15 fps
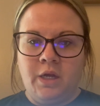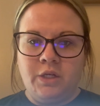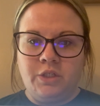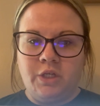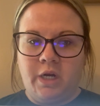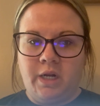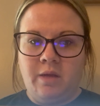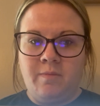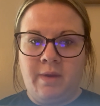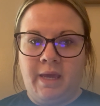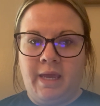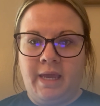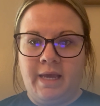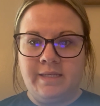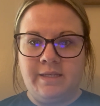Johnny
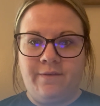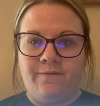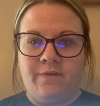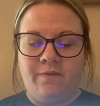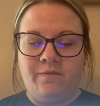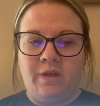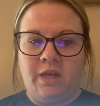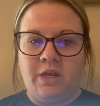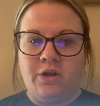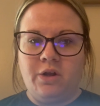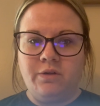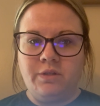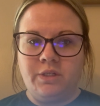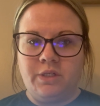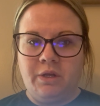B is a
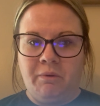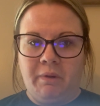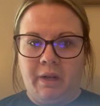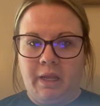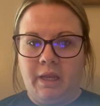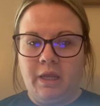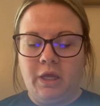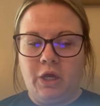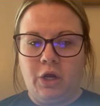15-year-old student